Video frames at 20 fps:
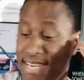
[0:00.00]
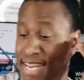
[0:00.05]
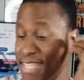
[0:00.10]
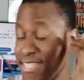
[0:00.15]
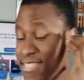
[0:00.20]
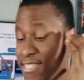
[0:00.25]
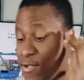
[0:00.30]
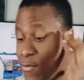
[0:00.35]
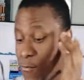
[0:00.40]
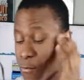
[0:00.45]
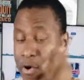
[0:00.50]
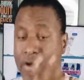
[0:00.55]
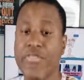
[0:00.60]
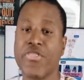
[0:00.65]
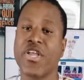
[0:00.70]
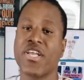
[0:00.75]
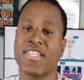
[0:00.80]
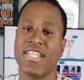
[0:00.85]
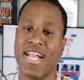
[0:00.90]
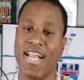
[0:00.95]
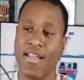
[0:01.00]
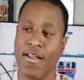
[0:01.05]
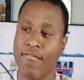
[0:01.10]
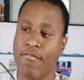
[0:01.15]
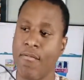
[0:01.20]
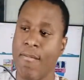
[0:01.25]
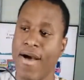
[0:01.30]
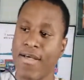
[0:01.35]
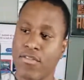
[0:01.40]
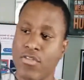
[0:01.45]
That's the one thing that I love
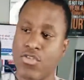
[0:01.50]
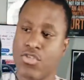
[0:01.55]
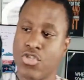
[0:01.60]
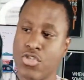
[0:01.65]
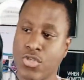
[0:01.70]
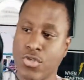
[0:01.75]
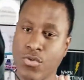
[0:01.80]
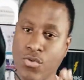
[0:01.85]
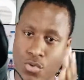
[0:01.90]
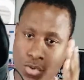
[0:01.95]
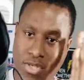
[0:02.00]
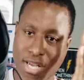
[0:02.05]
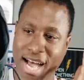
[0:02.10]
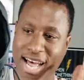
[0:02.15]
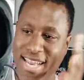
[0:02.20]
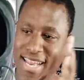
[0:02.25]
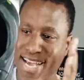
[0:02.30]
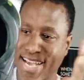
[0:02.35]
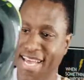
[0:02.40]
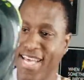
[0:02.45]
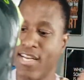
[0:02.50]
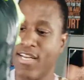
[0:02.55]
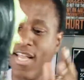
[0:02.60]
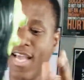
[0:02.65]
about the shoes. I kind of